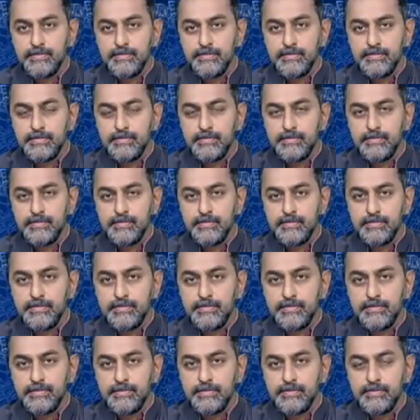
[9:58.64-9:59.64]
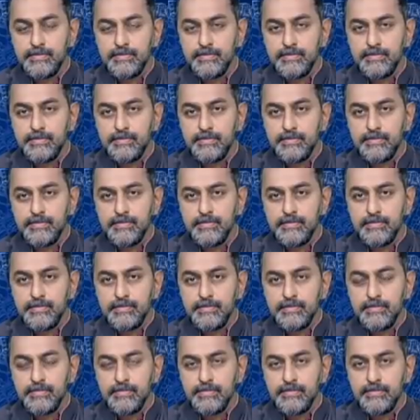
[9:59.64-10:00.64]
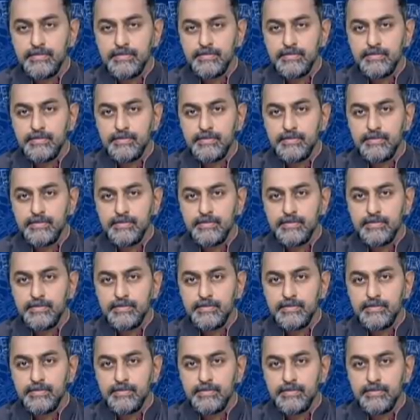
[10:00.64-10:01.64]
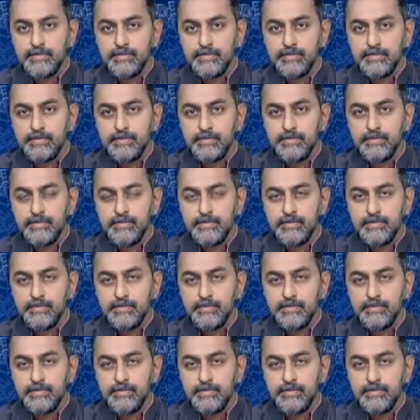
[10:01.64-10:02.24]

[no speech]